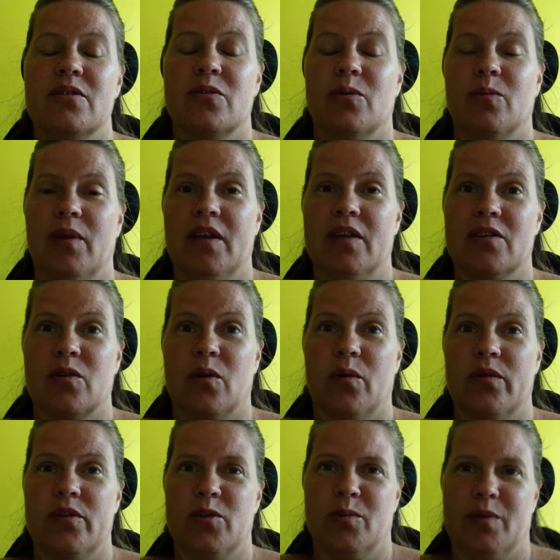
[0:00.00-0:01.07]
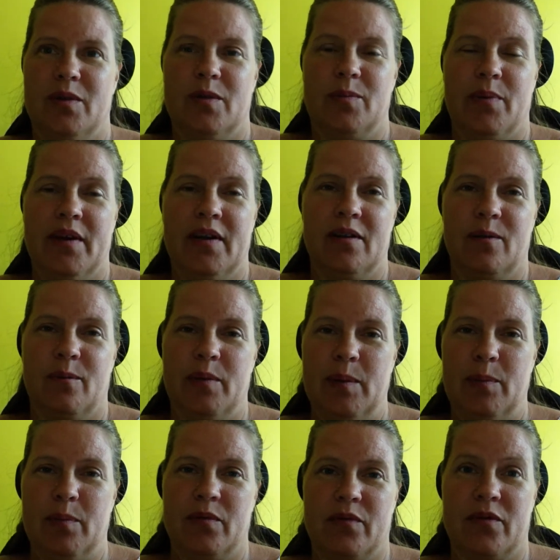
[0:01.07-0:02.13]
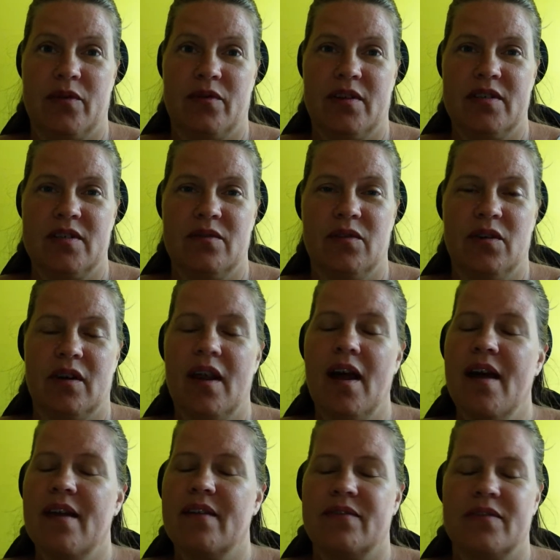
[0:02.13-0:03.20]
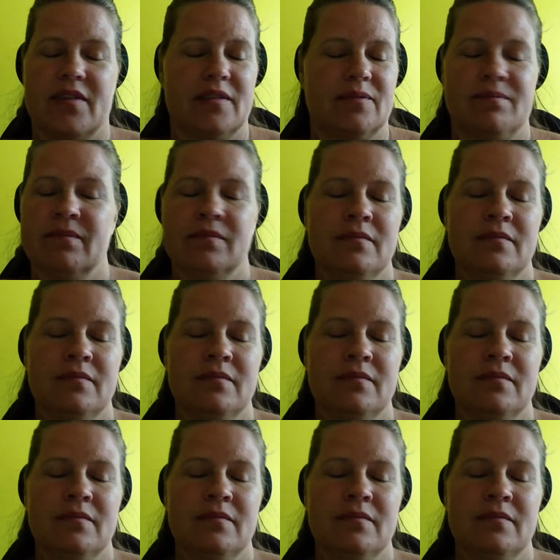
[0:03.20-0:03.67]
to being told that you'd be dependent on people for the rest of your life. And